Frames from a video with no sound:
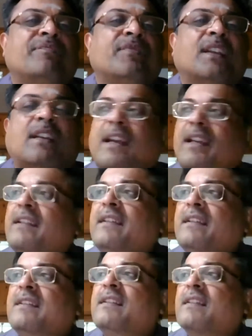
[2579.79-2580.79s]
Canon
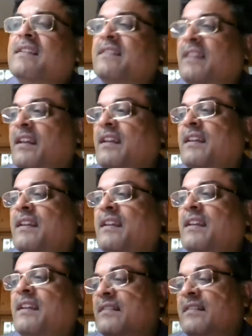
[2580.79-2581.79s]
India's
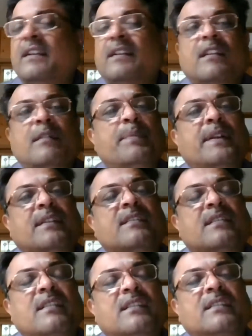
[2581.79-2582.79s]
case interpreted
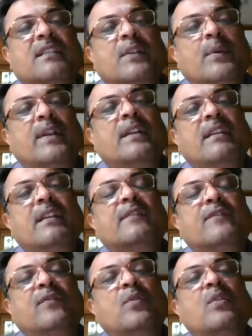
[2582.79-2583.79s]
section
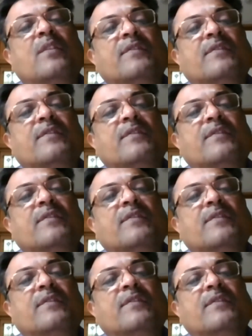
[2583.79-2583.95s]
28(4) of